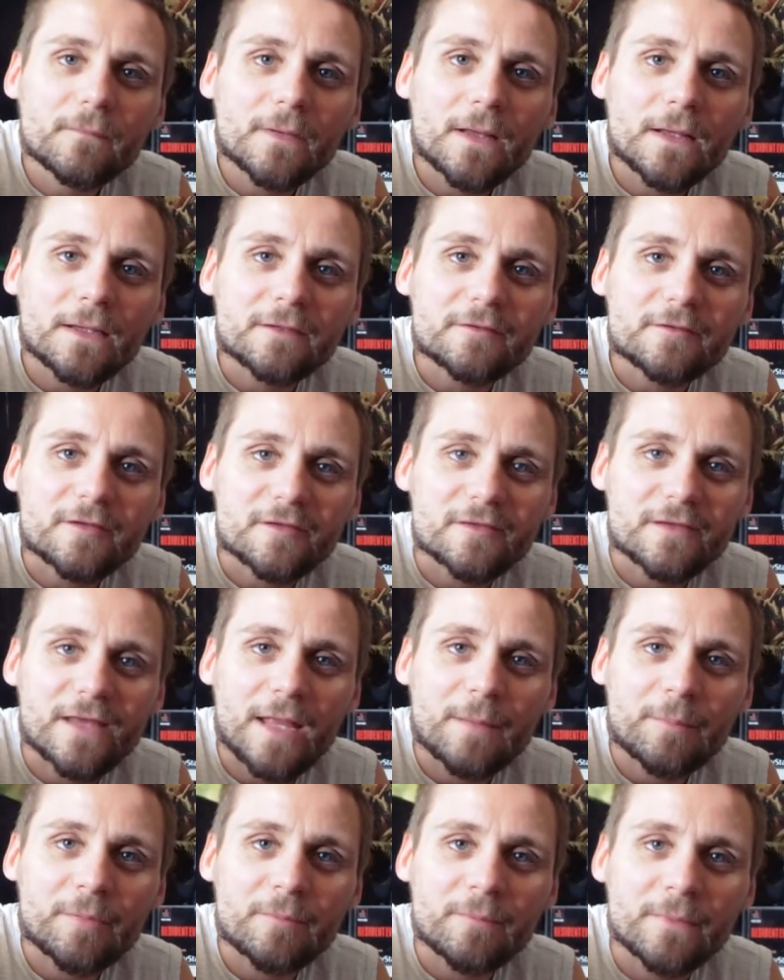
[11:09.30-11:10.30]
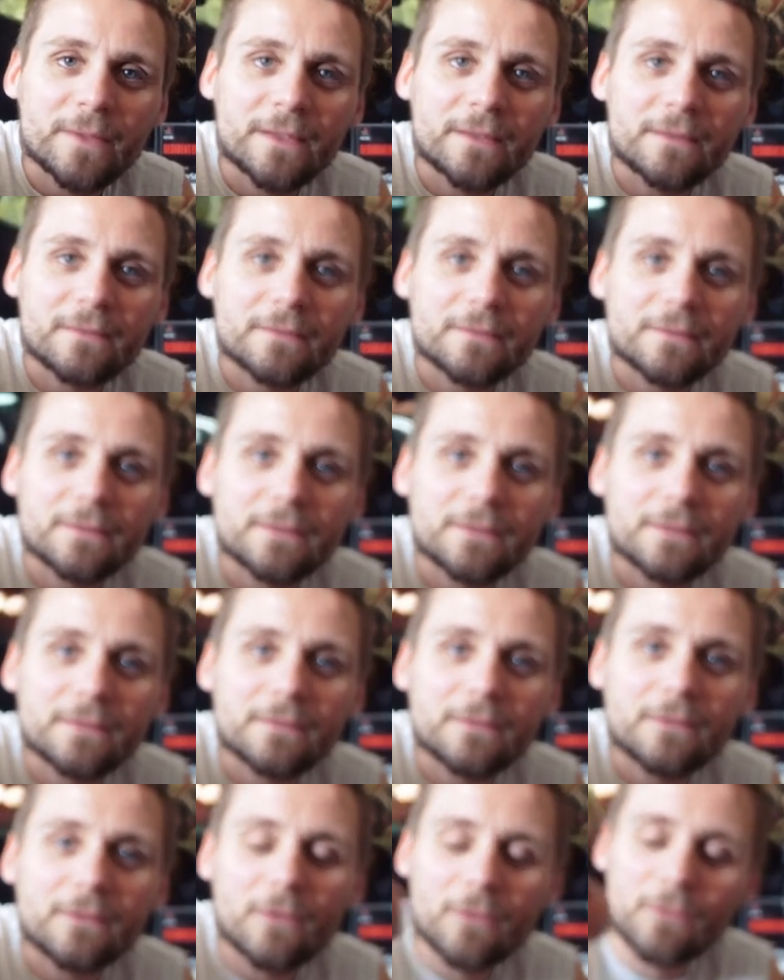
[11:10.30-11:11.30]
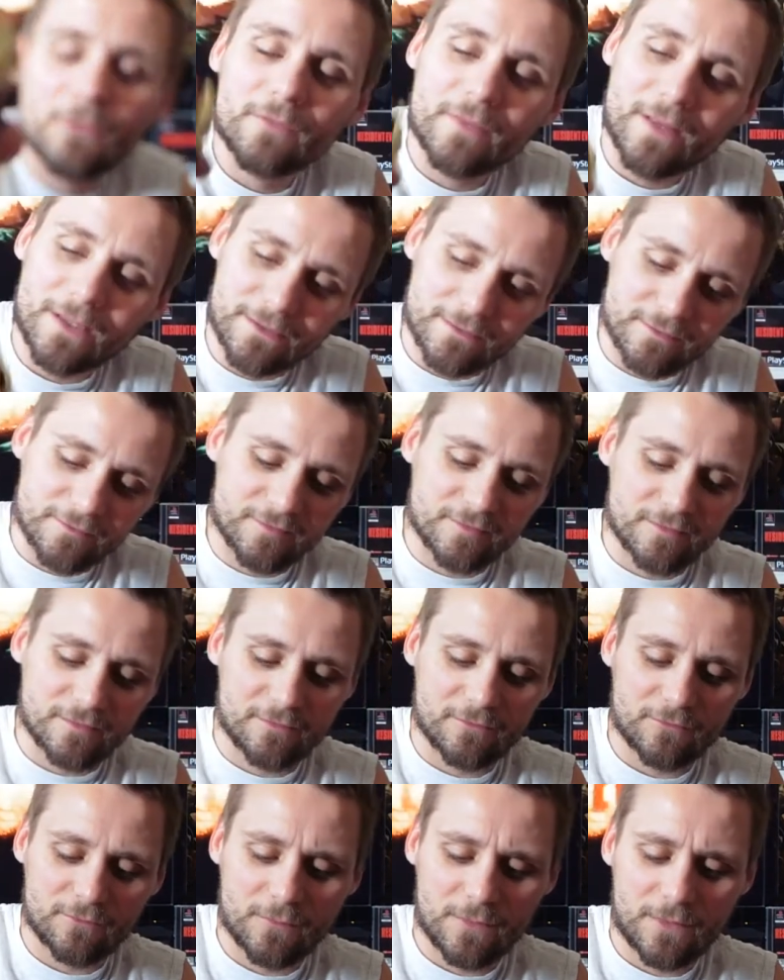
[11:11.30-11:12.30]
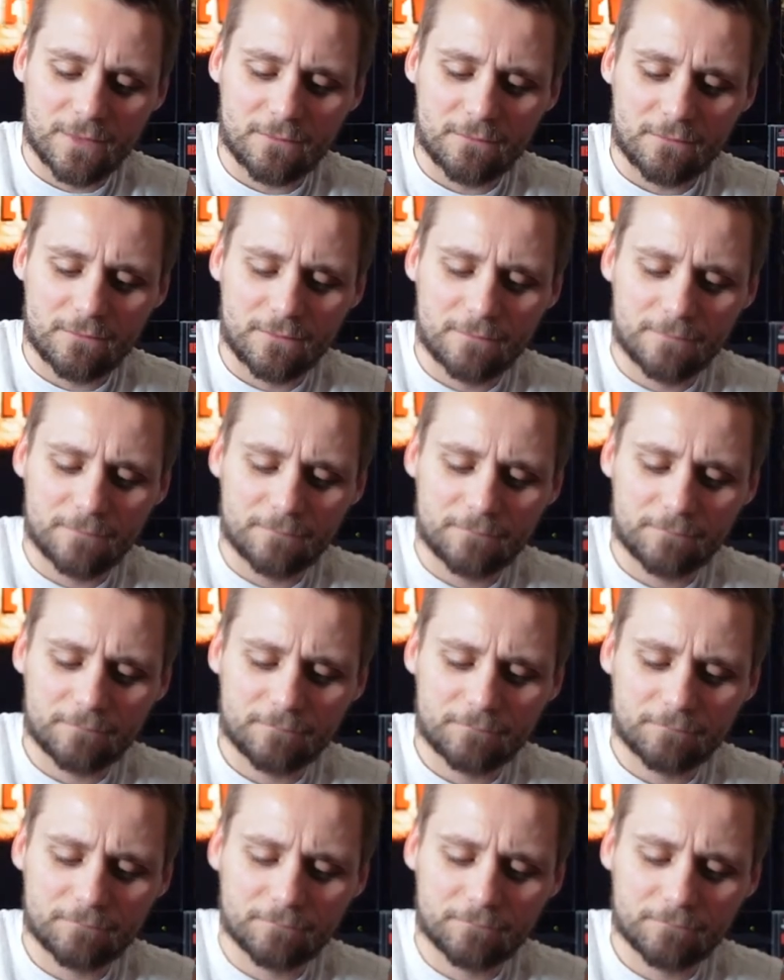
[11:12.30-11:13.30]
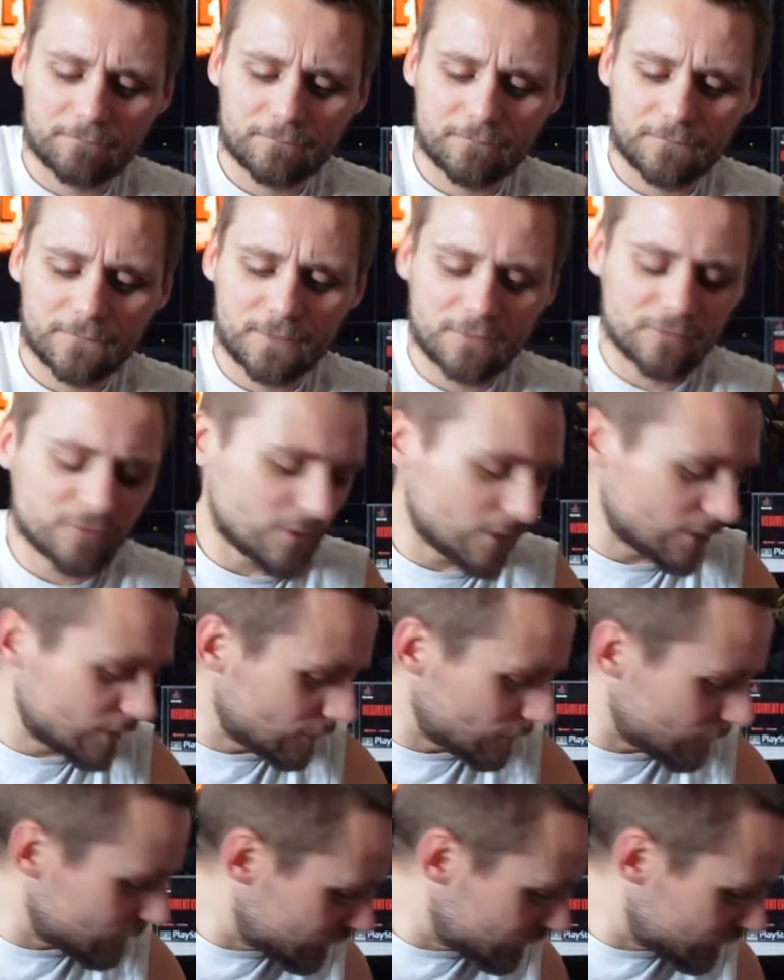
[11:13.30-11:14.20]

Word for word: And it's escaping me who that is as well. It's like another